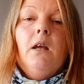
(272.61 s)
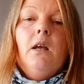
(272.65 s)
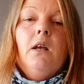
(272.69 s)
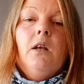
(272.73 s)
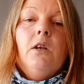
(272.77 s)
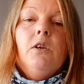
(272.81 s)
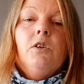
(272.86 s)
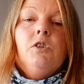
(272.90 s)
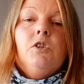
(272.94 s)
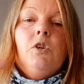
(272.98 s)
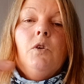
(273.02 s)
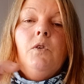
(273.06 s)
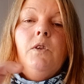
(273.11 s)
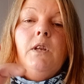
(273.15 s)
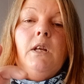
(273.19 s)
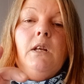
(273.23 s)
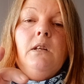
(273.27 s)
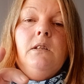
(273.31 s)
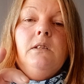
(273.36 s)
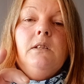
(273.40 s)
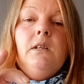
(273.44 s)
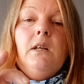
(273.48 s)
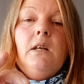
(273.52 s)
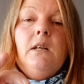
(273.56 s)
So
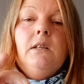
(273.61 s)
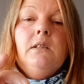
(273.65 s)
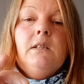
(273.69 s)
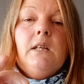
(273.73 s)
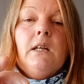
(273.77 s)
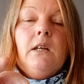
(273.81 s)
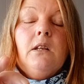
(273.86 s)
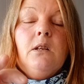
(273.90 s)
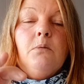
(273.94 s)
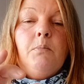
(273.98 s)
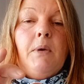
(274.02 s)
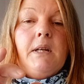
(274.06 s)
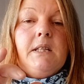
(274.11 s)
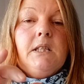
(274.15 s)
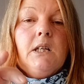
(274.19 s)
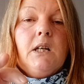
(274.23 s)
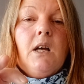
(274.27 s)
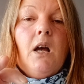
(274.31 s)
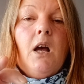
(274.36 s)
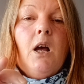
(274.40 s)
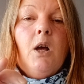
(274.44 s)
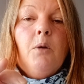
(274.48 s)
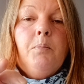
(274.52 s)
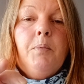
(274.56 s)
this, instead of the
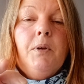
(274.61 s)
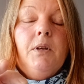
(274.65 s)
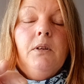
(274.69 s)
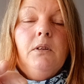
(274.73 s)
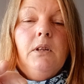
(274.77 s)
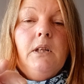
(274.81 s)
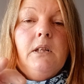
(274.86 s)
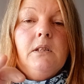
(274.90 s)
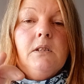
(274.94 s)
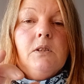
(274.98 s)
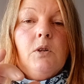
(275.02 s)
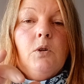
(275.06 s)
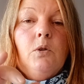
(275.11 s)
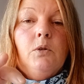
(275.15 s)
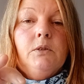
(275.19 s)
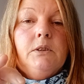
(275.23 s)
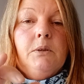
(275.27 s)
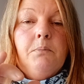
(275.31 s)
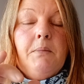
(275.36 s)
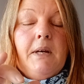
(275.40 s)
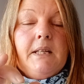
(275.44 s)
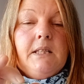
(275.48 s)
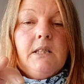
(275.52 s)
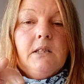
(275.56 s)
metacarpal, is called the
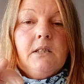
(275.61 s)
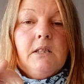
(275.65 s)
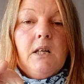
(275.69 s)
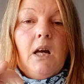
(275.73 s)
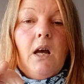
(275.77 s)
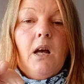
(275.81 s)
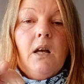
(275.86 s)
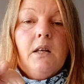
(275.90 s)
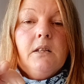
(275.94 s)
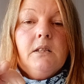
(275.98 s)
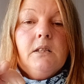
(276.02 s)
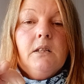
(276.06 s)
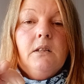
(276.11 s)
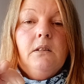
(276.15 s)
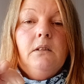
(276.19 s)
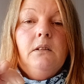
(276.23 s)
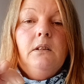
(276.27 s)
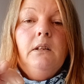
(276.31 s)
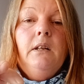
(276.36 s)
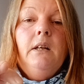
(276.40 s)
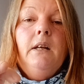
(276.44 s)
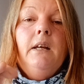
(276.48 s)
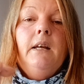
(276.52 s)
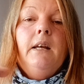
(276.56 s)
metatarsal.
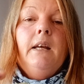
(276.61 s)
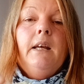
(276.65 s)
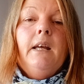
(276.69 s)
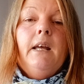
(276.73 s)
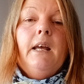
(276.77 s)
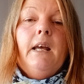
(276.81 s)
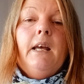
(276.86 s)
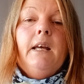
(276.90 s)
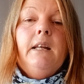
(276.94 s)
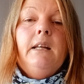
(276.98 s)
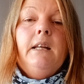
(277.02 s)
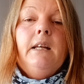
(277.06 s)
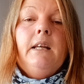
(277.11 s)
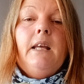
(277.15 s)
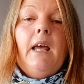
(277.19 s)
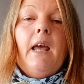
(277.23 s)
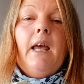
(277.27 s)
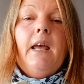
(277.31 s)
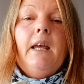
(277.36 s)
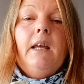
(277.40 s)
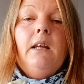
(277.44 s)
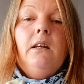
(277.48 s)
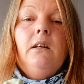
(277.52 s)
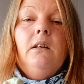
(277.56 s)
And
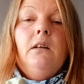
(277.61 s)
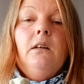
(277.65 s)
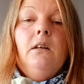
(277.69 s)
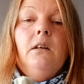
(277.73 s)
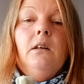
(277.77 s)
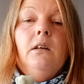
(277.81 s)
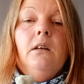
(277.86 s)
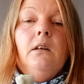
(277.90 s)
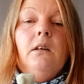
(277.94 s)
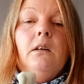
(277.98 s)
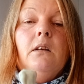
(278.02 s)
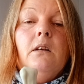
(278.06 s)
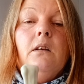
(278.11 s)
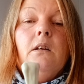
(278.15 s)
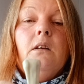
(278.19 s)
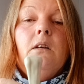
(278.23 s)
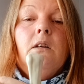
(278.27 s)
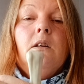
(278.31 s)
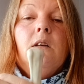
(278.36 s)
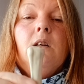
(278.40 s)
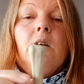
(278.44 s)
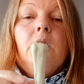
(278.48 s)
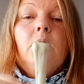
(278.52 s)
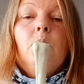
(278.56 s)
again,
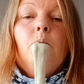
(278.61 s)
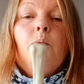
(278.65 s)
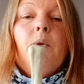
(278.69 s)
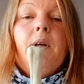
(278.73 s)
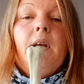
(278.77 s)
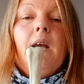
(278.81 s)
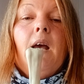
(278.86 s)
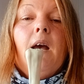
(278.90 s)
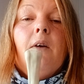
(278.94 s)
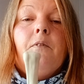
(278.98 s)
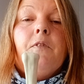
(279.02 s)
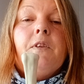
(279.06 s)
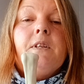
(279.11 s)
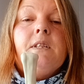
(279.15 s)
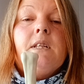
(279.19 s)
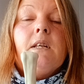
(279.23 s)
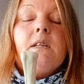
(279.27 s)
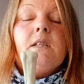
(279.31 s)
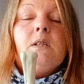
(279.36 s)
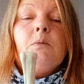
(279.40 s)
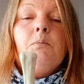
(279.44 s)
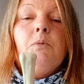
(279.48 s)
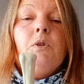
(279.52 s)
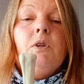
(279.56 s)
we have the
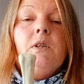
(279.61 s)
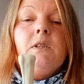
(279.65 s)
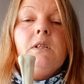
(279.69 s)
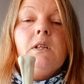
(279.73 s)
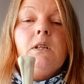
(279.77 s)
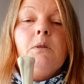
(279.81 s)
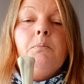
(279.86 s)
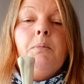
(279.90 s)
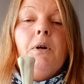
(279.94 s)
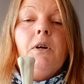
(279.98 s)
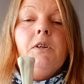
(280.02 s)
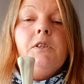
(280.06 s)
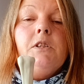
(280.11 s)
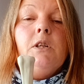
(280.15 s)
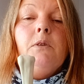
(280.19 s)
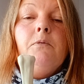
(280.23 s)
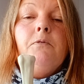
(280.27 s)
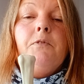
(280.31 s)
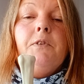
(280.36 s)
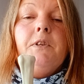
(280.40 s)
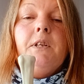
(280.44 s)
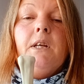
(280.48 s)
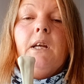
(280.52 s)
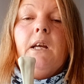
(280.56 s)
sesamoids at the bottom
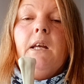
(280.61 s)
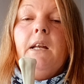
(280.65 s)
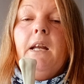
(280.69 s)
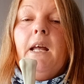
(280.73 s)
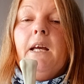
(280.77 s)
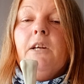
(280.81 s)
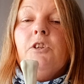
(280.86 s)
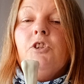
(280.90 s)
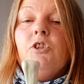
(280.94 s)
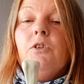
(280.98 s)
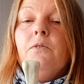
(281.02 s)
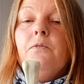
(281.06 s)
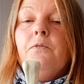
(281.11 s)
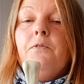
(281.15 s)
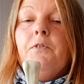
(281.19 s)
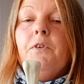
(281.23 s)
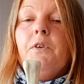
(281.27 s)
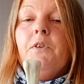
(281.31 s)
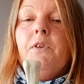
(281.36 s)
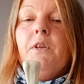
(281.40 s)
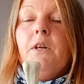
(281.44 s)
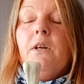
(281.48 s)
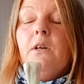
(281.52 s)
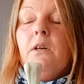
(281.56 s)
for the connection for
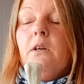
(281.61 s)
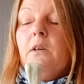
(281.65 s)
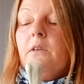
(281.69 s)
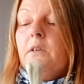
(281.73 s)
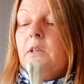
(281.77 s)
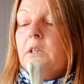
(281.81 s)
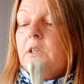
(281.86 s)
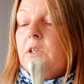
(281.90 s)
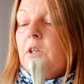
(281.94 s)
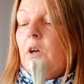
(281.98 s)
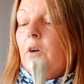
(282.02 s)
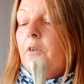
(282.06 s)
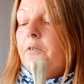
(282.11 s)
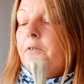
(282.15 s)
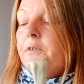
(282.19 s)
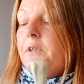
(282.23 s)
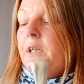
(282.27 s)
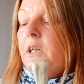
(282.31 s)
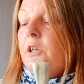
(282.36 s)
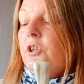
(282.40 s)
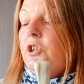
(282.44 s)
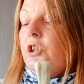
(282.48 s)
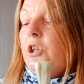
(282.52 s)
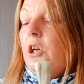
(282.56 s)
the soft
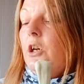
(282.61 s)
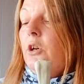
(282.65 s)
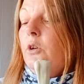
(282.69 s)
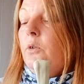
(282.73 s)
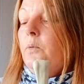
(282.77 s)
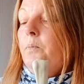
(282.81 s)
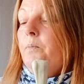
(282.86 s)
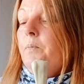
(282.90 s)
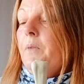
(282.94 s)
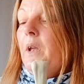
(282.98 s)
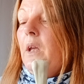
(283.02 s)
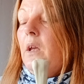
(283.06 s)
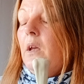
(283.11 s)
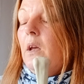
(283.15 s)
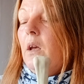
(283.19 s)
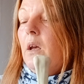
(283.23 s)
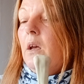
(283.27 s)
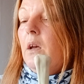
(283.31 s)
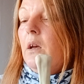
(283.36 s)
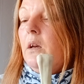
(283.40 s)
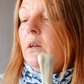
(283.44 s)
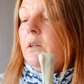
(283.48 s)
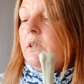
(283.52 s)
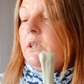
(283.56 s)
tissue
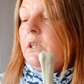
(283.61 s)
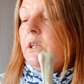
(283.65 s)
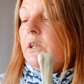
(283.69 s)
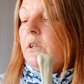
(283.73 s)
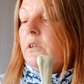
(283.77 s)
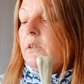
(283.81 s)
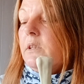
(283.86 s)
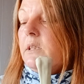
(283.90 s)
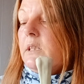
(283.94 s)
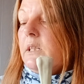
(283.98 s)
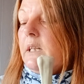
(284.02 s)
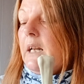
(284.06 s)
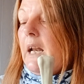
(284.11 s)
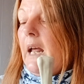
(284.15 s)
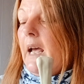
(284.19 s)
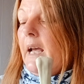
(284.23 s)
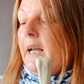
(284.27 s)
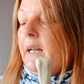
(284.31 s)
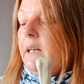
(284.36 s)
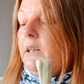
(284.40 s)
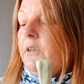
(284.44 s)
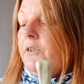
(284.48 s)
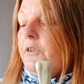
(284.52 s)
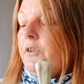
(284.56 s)
to
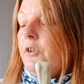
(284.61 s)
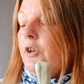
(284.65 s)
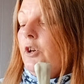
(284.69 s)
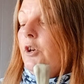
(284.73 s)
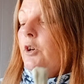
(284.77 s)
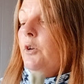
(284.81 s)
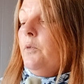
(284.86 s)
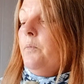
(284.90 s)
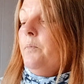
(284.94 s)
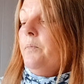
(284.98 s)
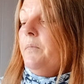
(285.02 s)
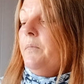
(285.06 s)
slide through.